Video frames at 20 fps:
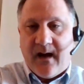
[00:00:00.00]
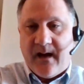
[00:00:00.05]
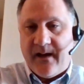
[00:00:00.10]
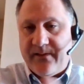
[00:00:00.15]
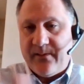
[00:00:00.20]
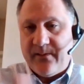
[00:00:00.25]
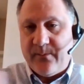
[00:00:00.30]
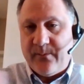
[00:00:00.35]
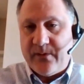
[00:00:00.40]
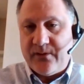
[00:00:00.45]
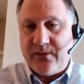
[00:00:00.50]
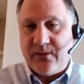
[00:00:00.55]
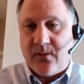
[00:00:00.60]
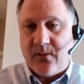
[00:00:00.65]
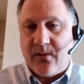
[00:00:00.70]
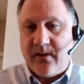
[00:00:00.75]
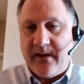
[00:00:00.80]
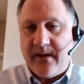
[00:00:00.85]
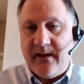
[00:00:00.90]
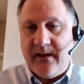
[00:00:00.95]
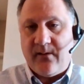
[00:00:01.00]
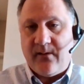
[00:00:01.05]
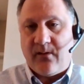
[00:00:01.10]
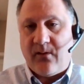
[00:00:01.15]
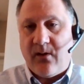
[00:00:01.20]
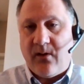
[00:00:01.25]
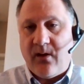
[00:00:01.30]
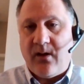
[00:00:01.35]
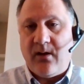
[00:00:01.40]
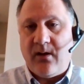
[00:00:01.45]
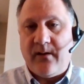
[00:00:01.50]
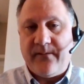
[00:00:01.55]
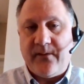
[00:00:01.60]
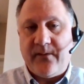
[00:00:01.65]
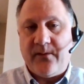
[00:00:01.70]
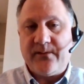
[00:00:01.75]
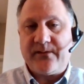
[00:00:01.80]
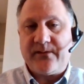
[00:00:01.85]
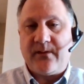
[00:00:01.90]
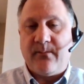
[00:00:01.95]
on the majority or all of
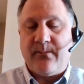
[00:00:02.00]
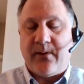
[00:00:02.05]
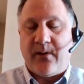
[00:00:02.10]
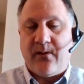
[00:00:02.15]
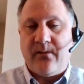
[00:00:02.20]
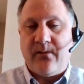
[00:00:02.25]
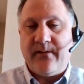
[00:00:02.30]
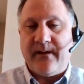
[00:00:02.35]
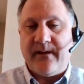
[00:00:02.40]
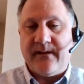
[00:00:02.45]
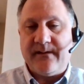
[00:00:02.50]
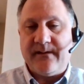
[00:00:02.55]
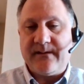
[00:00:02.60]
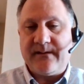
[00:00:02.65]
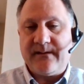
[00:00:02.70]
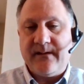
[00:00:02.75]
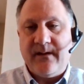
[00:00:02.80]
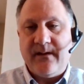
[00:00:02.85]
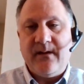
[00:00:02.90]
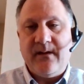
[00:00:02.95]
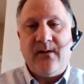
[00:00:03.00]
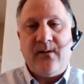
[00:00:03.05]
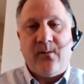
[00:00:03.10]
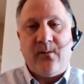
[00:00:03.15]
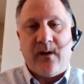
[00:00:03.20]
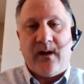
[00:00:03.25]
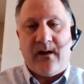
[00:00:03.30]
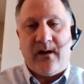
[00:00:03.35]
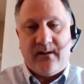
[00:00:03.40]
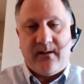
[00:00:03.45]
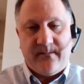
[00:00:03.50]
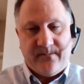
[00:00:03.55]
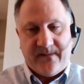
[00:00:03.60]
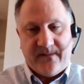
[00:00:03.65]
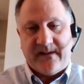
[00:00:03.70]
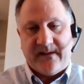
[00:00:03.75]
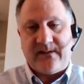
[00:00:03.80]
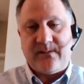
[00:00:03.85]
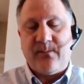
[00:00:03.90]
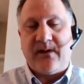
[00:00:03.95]
those components, well,
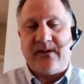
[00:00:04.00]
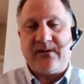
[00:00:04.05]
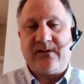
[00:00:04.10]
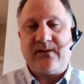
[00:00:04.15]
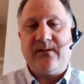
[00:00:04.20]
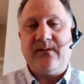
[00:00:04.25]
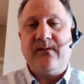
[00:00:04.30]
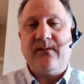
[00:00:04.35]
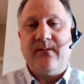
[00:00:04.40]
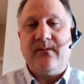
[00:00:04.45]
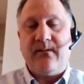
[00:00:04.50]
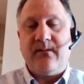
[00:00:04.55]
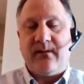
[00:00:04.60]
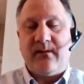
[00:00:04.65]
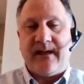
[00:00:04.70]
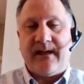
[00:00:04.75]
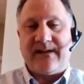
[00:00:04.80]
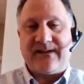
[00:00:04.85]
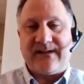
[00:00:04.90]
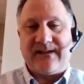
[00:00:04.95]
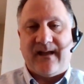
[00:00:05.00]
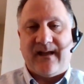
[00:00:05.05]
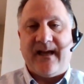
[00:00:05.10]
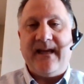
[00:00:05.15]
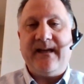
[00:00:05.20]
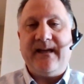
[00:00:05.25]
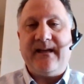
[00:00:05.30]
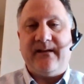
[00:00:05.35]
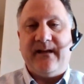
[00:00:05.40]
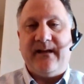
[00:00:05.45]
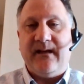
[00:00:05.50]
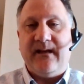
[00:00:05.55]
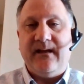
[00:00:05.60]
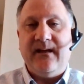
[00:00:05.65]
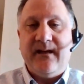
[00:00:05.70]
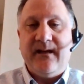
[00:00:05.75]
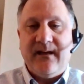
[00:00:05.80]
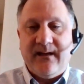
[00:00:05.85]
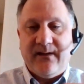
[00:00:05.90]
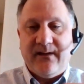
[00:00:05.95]
it's much less
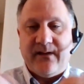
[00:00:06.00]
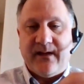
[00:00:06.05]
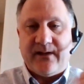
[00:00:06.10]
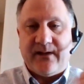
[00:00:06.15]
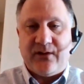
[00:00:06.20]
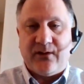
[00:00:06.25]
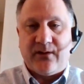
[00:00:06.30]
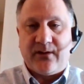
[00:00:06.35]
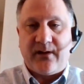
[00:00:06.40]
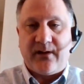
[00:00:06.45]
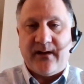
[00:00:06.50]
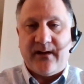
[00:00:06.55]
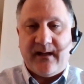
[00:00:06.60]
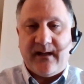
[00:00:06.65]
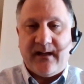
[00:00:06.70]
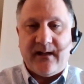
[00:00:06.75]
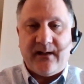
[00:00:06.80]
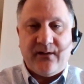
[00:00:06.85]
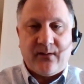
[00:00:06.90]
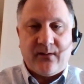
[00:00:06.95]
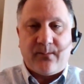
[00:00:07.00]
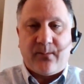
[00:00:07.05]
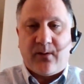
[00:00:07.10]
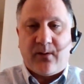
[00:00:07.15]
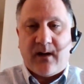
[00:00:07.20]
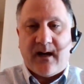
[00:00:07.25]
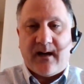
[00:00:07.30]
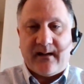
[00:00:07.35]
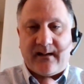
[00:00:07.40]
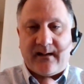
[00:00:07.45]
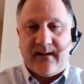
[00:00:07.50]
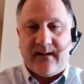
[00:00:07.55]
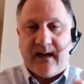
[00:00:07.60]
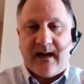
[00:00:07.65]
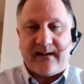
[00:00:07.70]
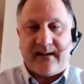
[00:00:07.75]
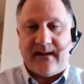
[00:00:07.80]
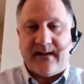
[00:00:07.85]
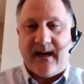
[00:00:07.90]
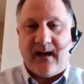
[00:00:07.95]
likely that you're going to get your product
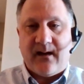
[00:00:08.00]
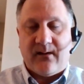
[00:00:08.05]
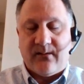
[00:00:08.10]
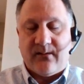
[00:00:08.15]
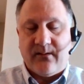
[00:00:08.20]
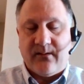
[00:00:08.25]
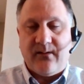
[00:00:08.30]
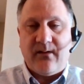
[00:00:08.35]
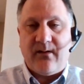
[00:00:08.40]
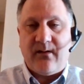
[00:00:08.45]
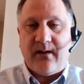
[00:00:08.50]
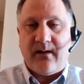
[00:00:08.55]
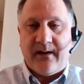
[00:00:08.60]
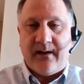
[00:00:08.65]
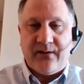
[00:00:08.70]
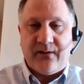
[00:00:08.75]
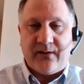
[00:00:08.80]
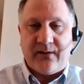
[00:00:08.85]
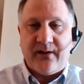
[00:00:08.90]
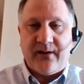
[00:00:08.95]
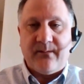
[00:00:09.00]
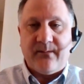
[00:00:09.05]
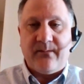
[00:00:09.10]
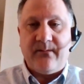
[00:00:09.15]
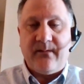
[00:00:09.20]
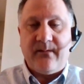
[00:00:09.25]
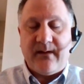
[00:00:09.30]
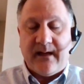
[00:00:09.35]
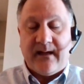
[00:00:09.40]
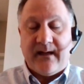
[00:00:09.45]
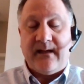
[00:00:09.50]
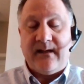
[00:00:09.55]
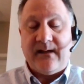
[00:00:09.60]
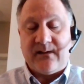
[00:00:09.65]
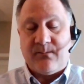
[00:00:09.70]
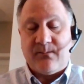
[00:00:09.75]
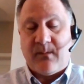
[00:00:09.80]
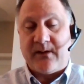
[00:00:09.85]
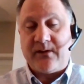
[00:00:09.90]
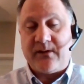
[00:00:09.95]
knocked out, and it
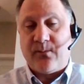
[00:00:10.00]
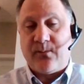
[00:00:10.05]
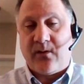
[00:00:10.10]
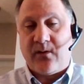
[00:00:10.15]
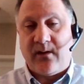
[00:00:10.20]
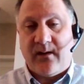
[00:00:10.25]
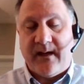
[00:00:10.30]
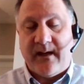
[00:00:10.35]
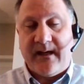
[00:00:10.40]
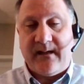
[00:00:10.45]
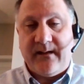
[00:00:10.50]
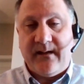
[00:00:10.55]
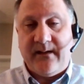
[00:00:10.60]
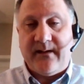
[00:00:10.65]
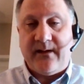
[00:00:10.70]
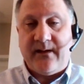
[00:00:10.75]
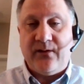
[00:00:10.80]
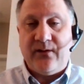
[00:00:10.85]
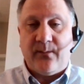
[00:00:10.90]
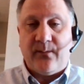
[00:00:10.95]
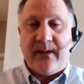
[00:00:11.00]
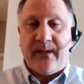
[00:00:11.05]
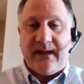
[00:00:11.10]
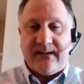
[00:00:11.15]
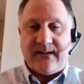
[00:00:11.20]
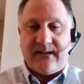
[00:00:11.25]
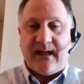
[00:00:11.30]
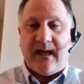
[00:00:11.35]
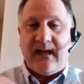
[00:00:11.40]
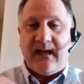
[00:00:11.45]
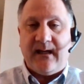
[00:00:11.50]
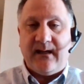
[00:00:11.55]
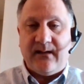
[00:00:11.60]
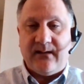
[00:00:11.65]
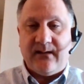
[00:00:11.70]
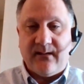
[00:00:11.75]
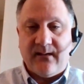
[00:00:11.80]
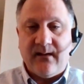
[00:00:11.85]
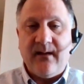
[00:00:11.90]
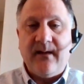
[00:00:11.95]
is much more likely that you'll
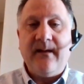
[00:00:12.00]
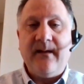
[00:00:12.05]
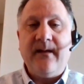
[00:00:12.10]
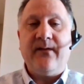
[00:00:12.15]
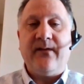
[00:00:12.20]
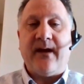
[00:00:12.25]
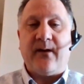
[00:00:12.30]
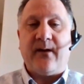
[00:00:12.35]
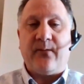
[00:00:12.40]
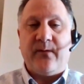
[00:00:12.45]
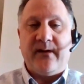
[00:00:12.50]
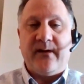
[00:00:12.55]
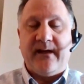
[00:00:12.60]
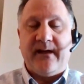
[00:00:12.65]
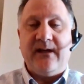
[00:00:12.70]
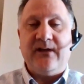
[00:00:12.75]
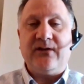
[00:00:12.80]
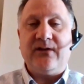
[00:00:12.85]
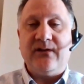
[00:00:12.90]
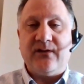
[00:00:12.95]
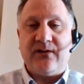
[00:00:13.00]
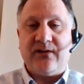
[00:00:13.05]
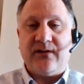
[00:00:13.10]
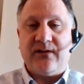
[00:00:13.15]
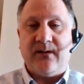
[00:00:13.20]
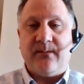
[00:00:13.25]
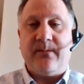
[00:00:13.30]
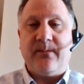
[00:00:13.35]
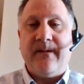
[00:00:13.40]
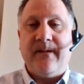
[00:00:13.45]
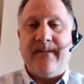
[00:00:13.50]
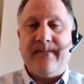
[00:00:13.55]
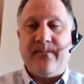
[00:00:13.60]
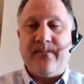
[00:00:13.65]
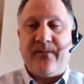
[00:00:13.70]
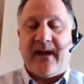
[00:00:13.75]
maintain that relationship